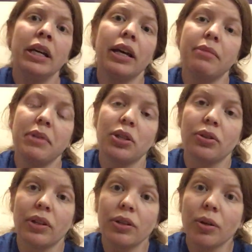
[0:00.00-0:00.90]
and make
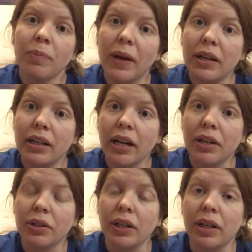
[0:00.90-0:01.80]
sure that you're bending at
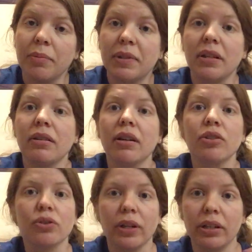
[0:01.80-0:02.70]
your hips and not
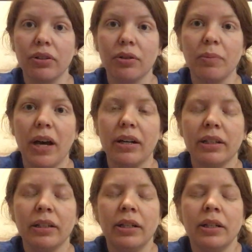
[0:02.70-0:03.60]
straining your back.
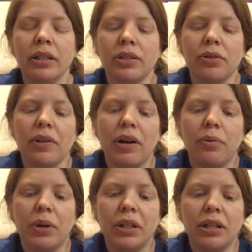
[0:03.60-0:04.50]
So that
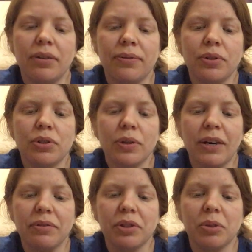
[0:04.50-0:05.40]
if you do
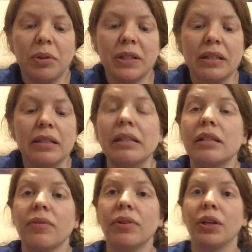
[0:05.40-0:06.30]
have a little bit of
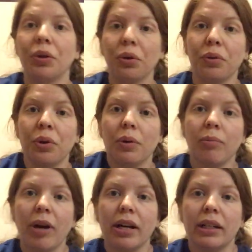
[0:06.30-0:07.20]
sensitivity in your lower
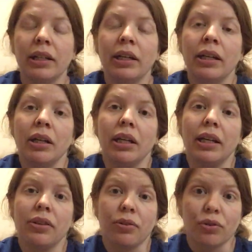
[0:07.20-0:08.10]
back,
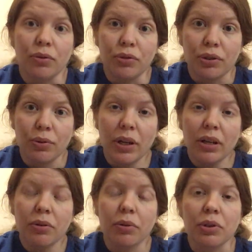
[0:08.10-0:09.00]
either don't do
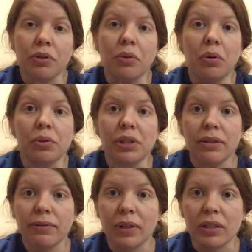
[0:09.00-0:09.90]
it or don't hold
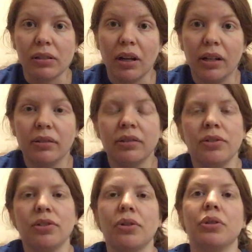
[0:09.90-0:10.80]
it for as long.
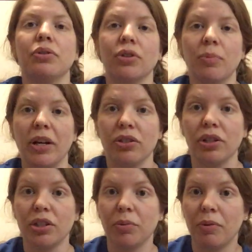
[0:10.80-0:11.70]
So use your best
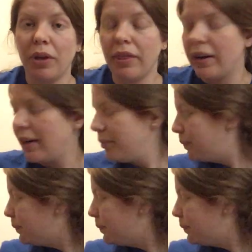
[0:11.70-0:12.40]
judgment with that.